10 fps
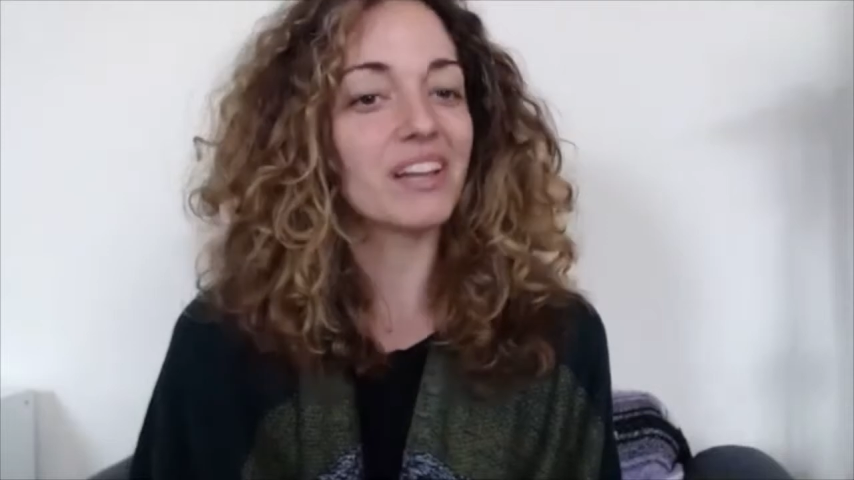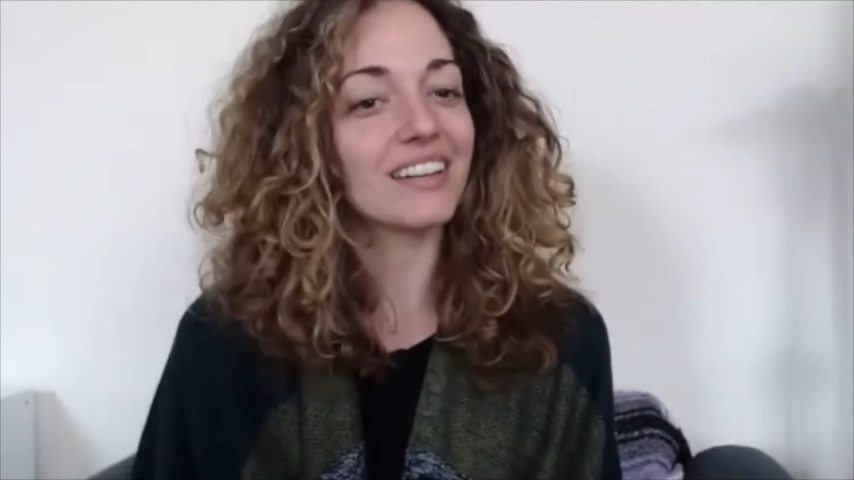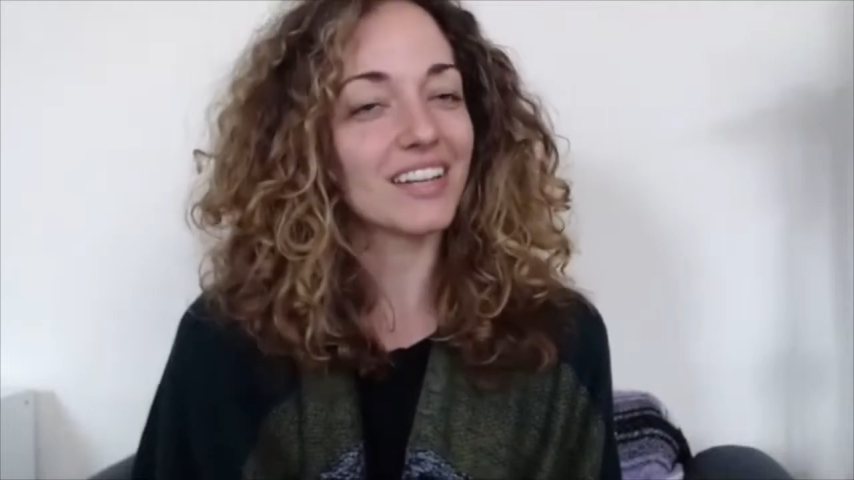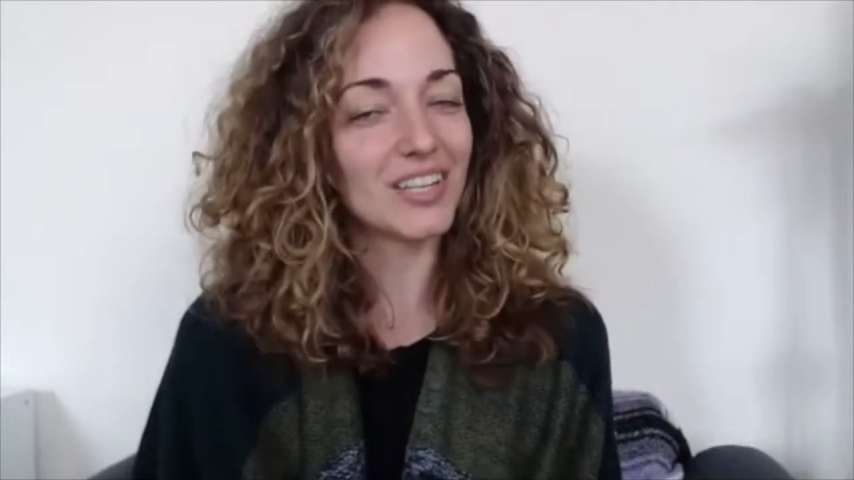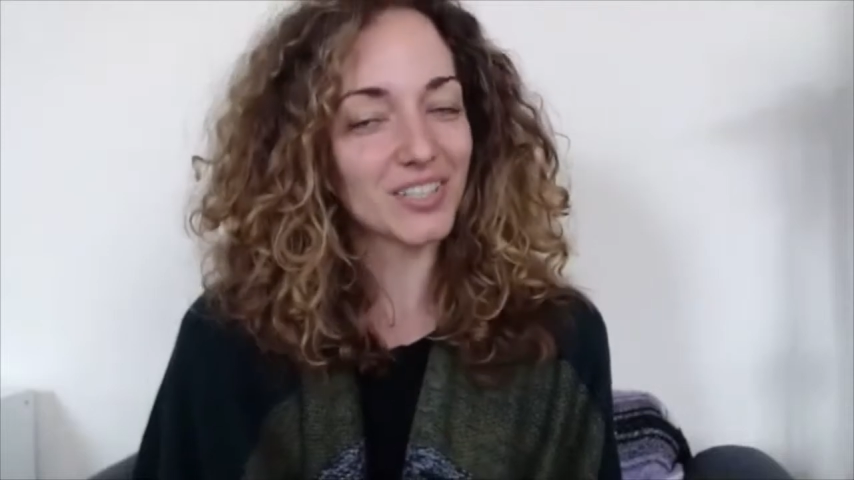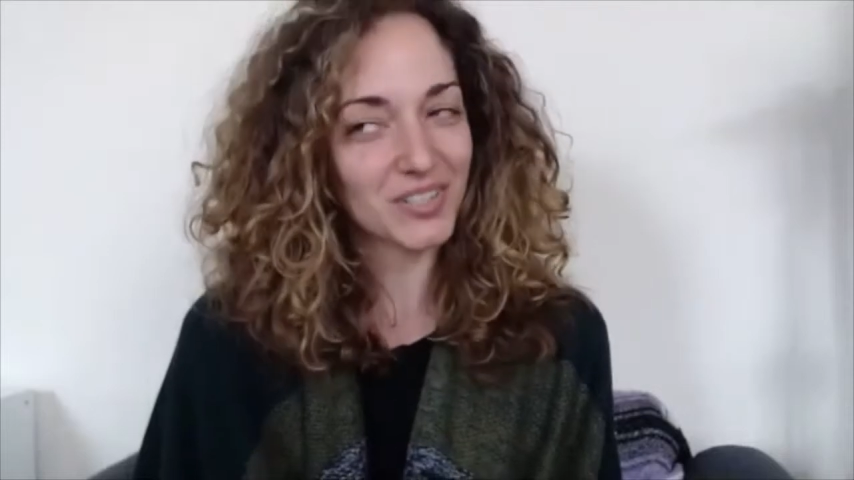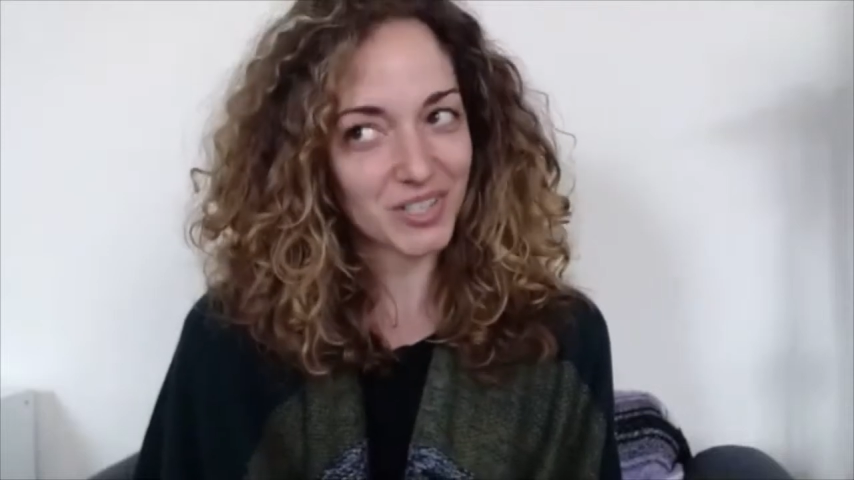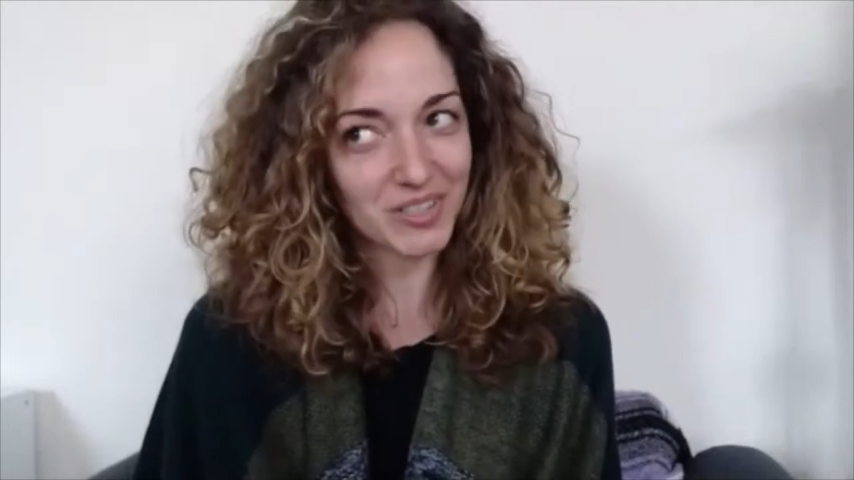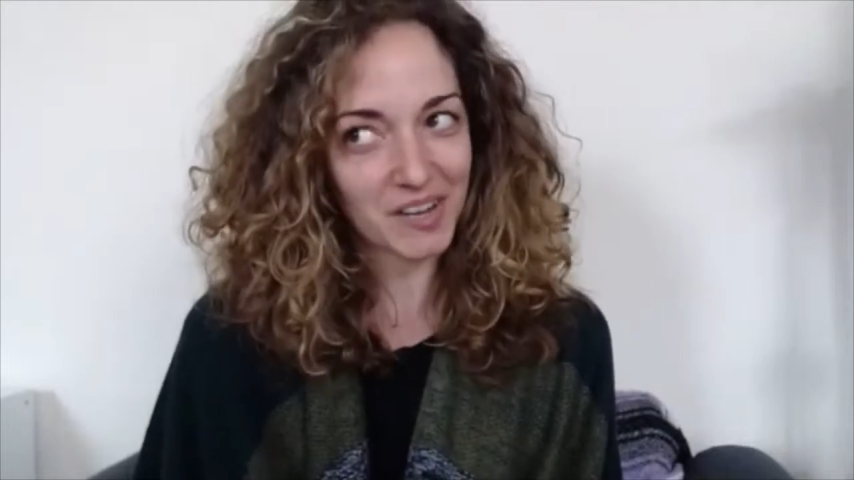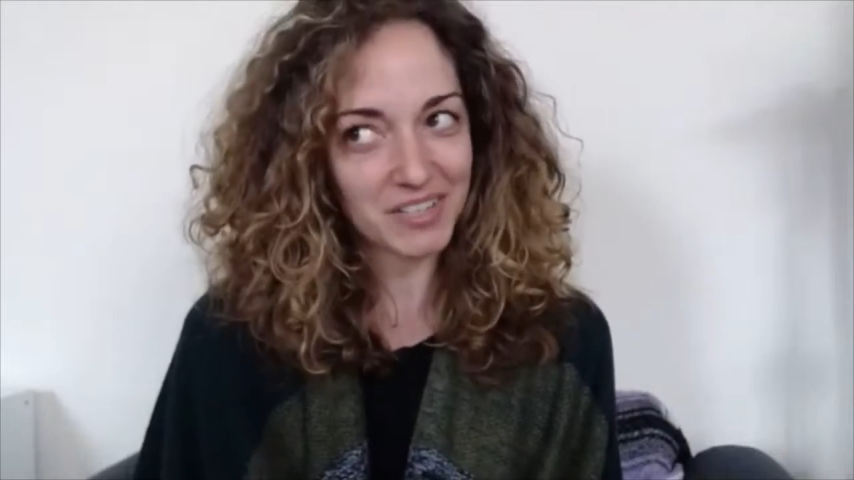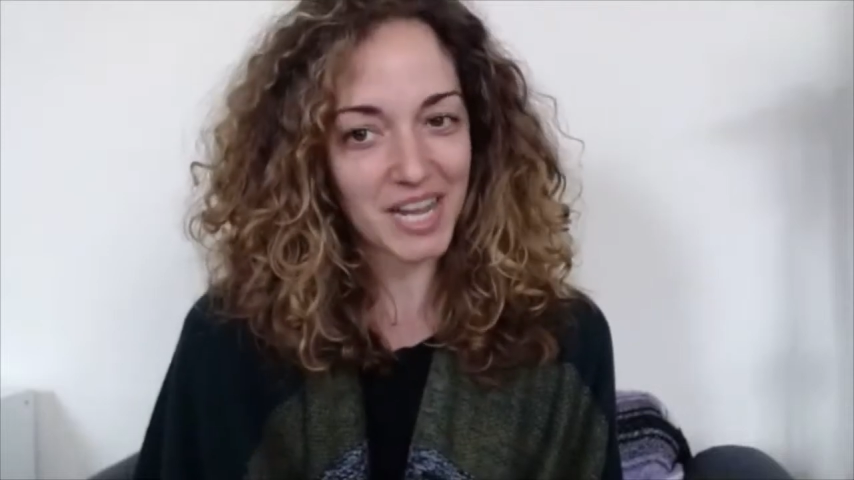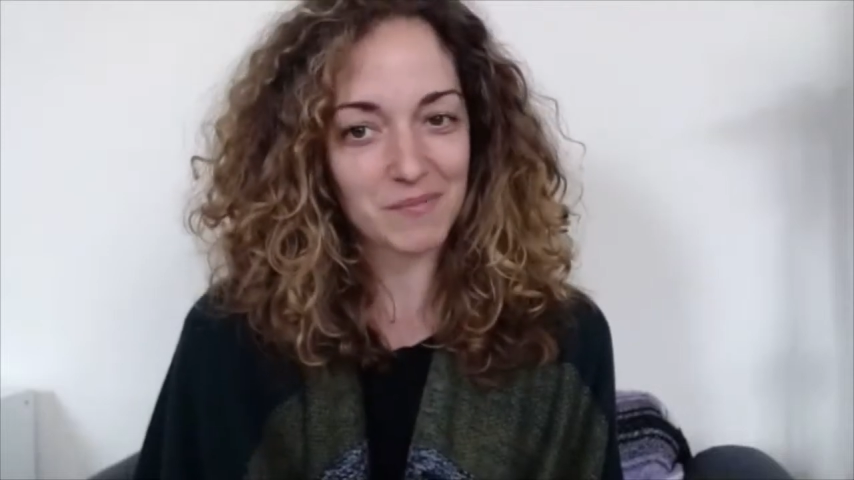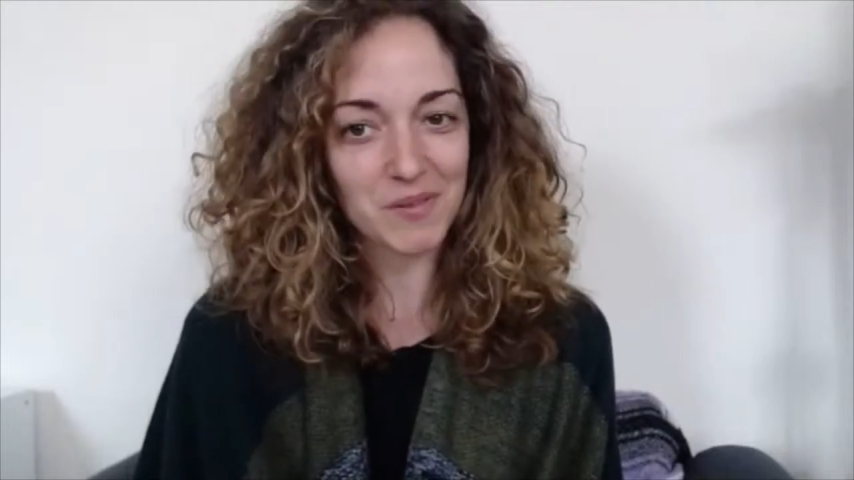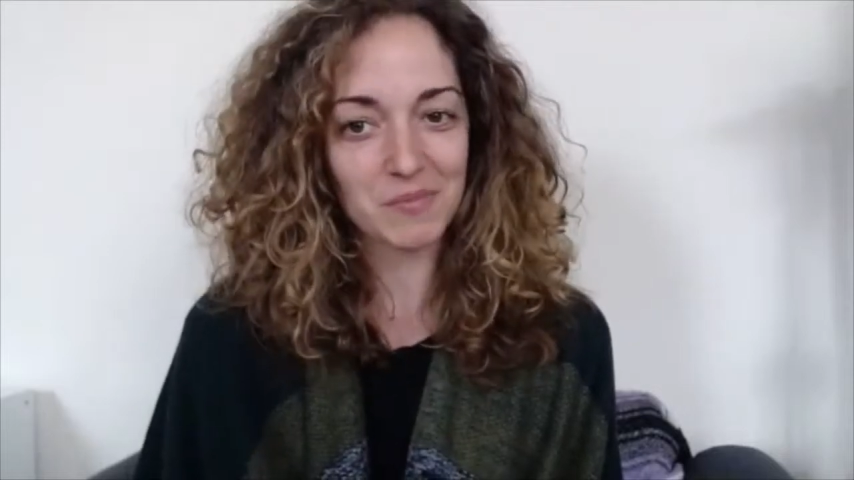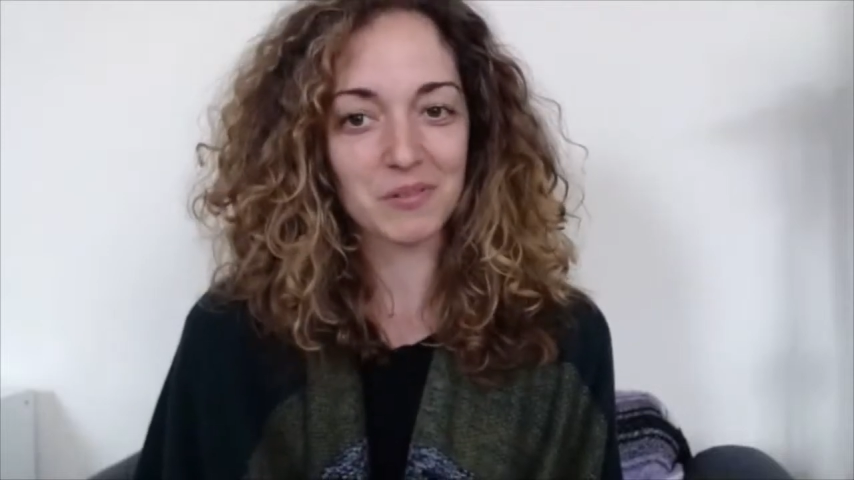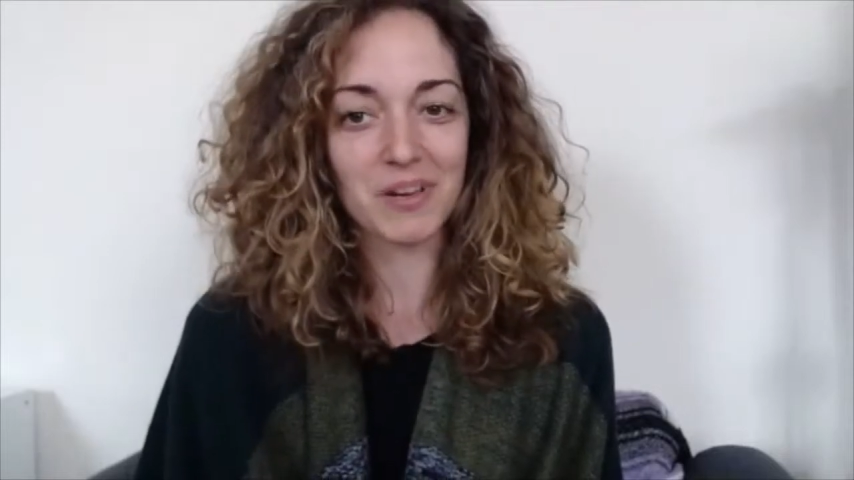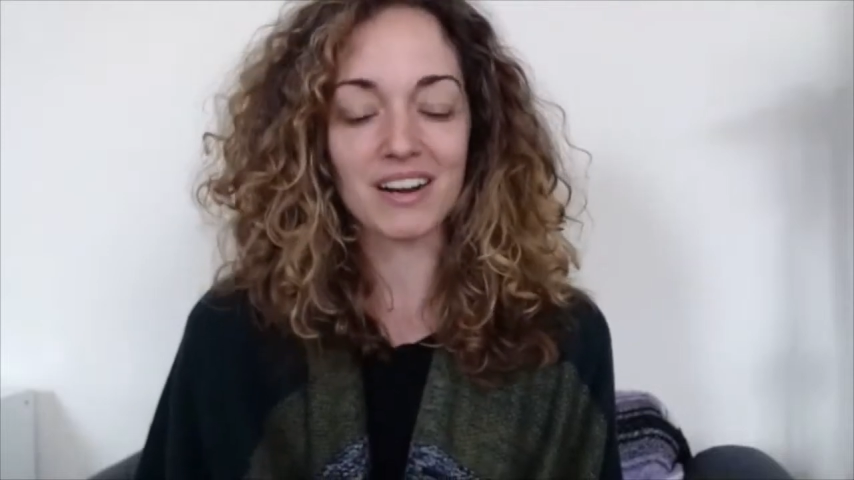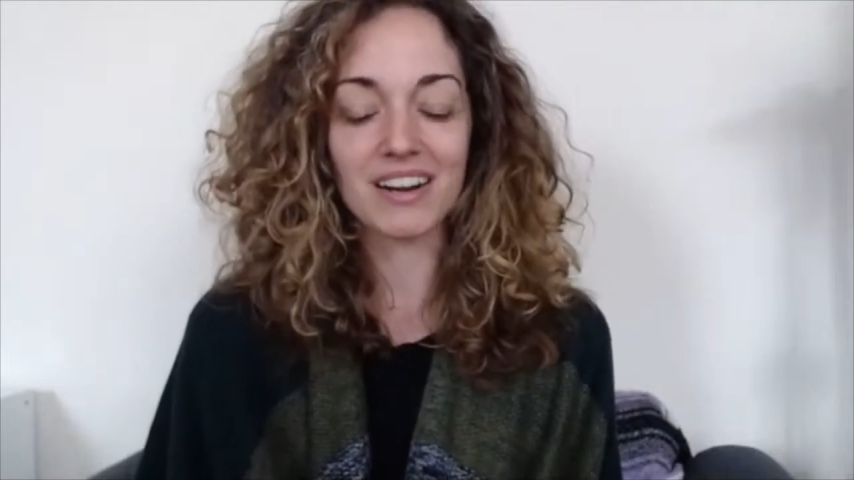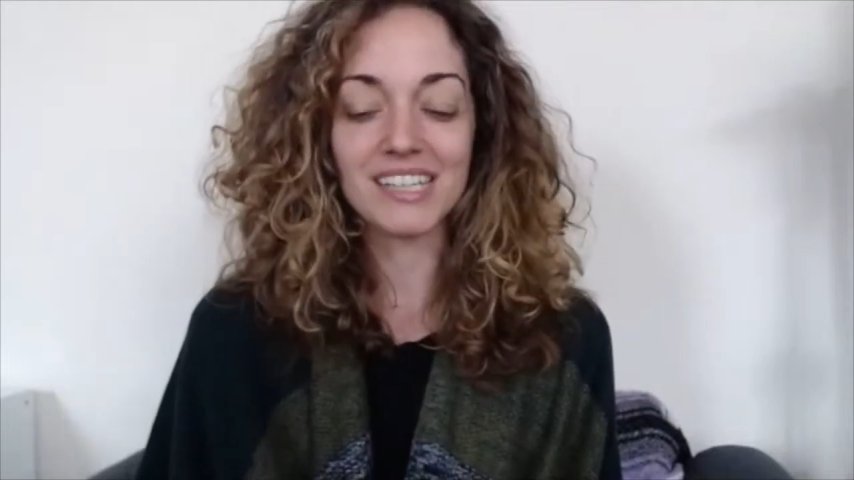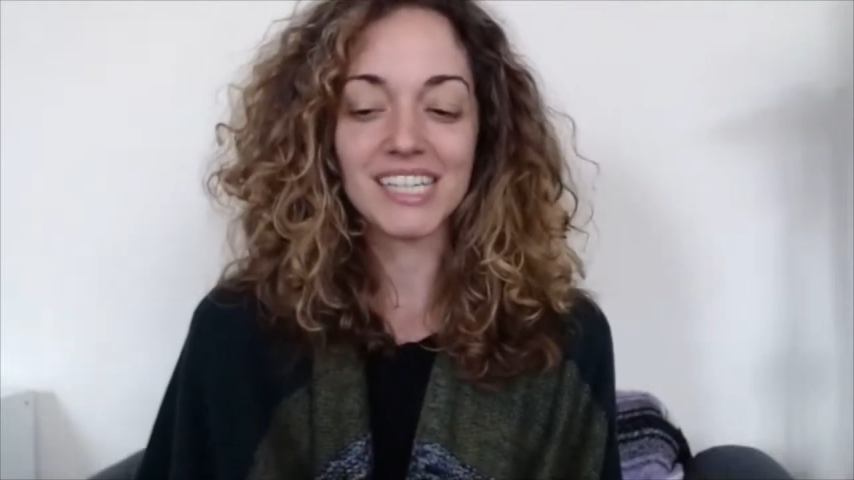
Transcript: it also shows how adaptable we are.